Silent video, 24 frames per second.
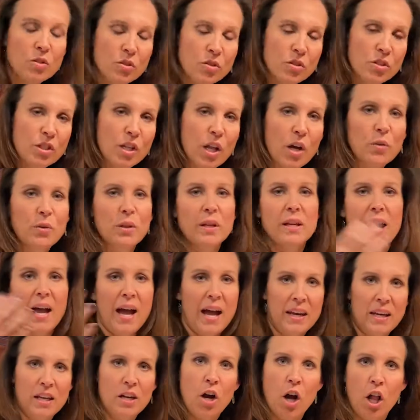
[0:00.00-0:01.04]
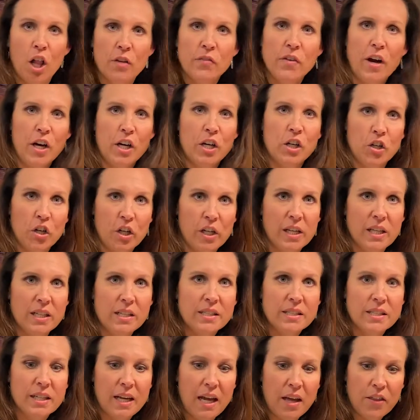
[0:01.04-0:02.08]
slowly adding all of our
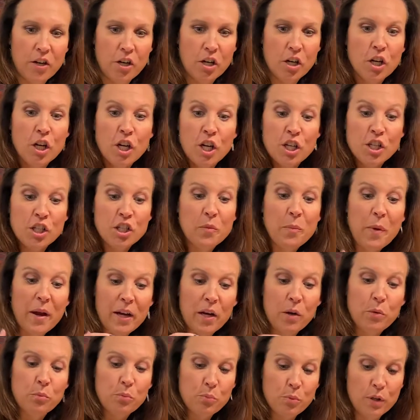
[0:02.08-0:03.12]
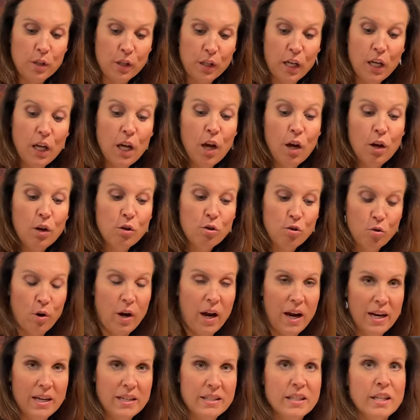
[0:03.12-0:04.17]
ingredients together to make a really
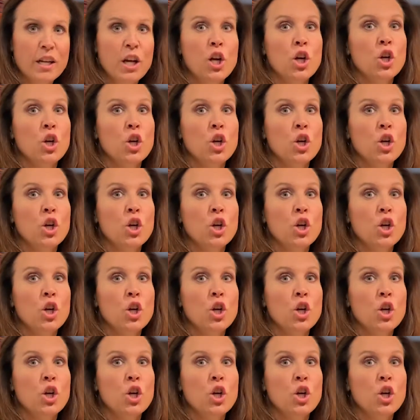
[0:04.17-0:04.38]
great